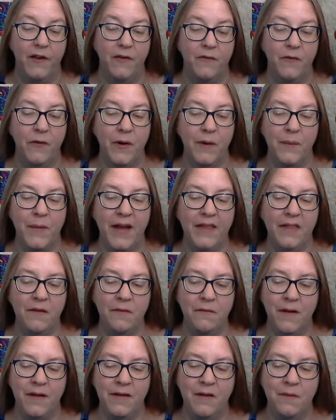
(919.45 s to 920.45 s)
For by the
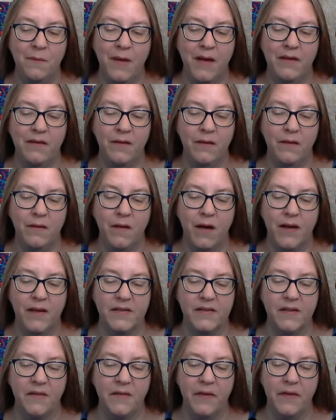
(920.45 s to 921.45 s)
fundamental
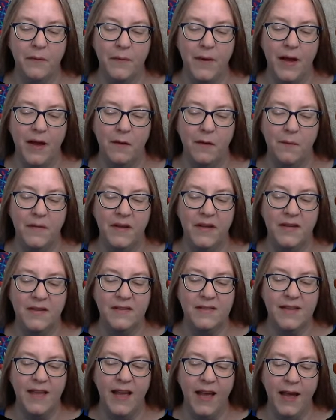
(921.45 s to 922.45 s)
laws of the realm, it
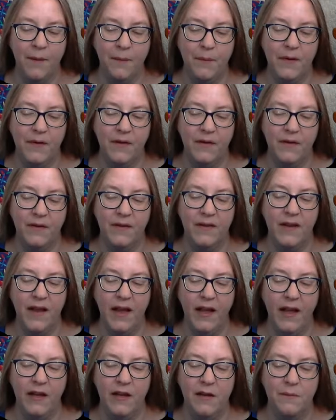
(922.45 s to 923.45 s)
is capital in
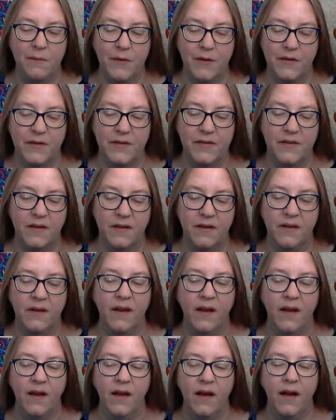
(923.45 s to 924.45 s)
any person
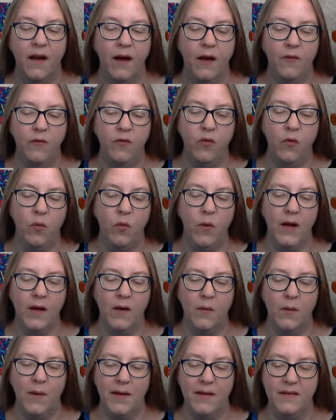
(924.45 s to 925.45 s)
of what
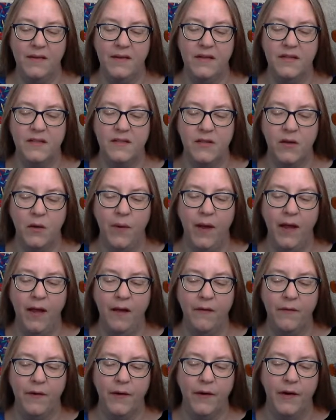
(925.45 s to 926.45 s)
quality
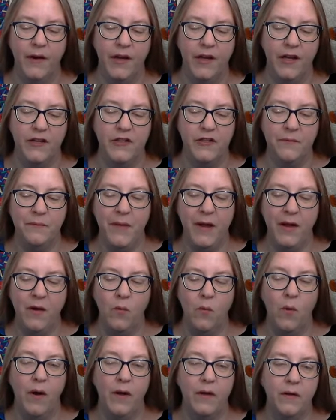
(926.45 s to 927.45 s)
soever, to make
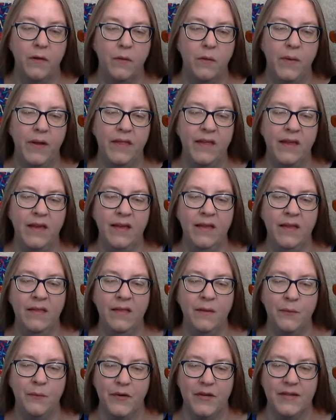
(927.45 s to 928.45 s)
water within
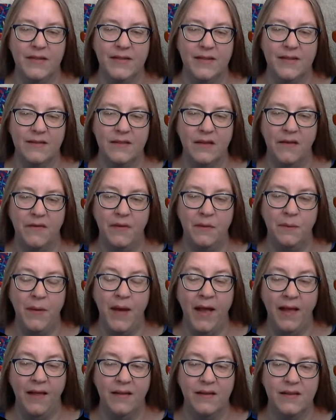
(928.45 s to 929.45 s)
the precincts of the
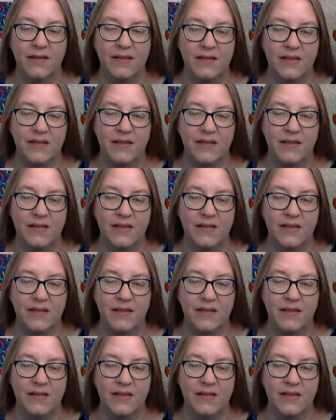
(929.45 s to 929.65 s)
palace.